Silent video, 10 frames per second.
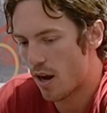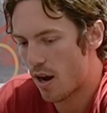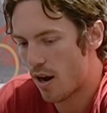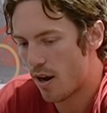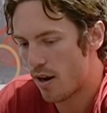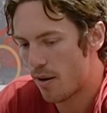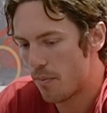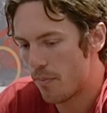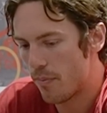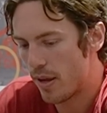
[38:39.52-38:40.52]

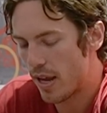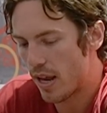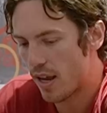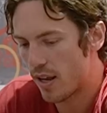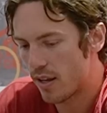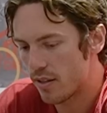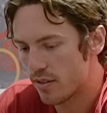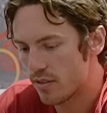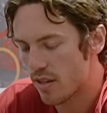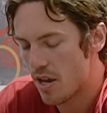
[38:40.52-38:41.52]
Um,
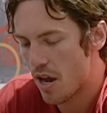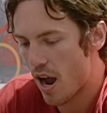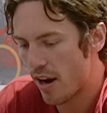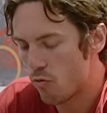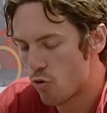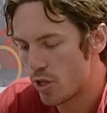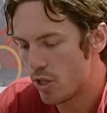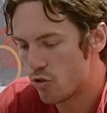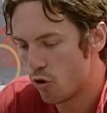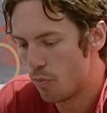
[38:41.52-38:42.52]
and I really
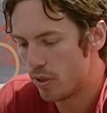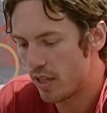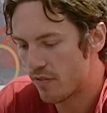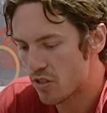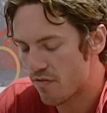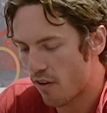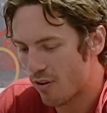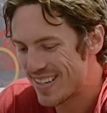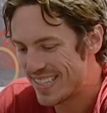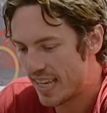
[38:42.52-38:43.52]
do believe, as
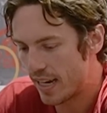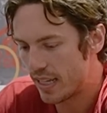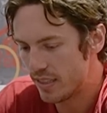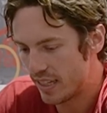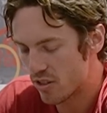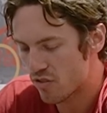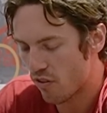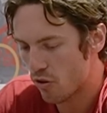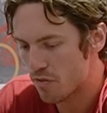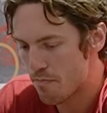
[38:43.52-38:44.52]
far as getting lean, as
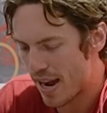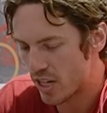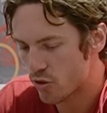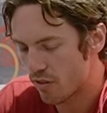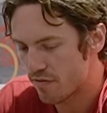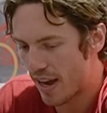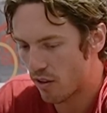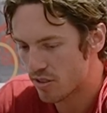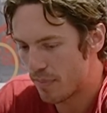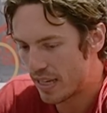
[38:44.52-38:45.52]
far as mastering fat
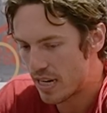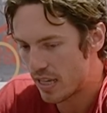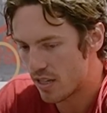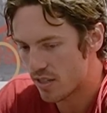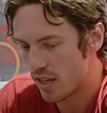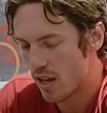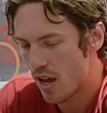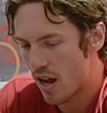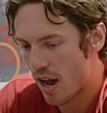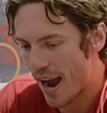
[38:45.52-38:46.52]
loss and making it easy,
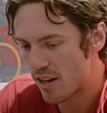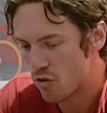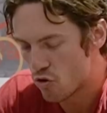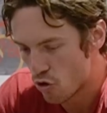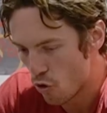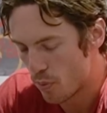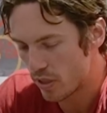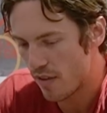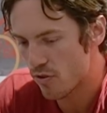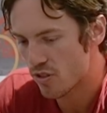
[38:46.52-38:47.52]
I do
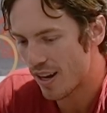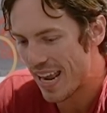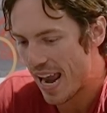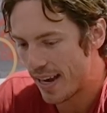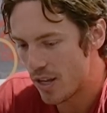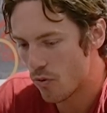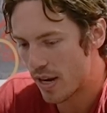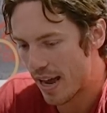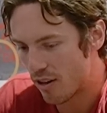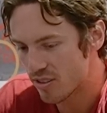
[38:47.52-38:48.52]
believe there's not
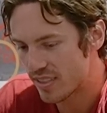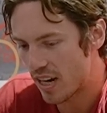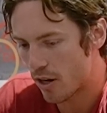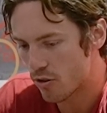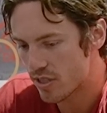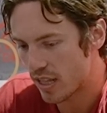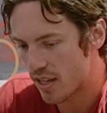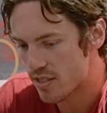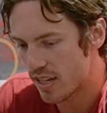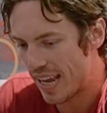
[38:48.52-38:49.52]
anyone else that
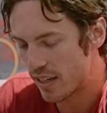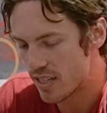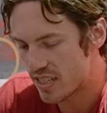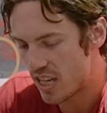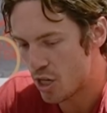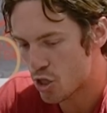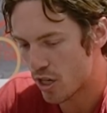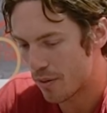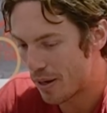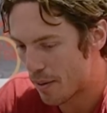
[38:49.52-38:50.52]
understands it and can teach it
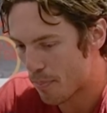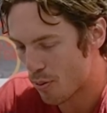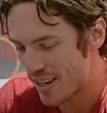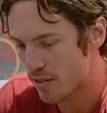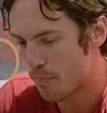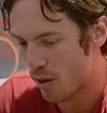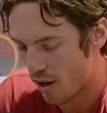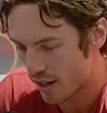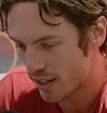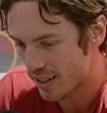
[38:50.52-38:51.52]
and, and impress
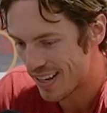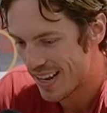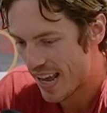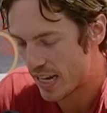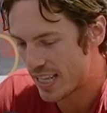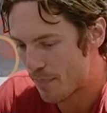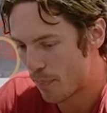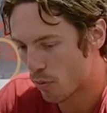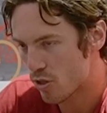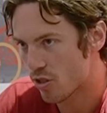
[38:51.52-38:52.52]
upon it and get
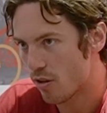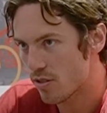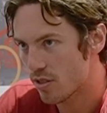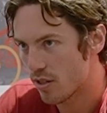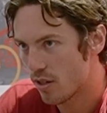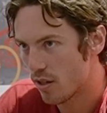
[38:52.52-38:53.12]
people results